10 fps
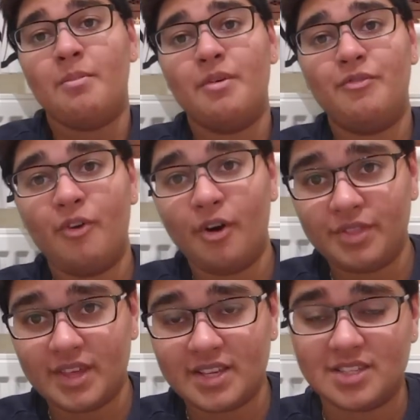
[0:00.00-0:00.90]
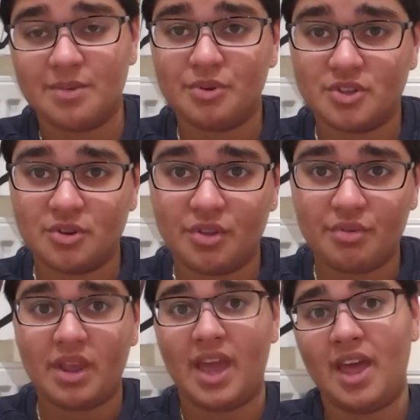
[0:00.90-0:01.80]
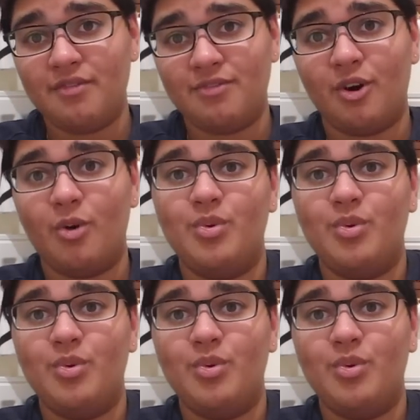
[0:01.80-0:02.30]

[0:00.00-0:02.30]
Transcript: Before this, in Persona 3 and 4,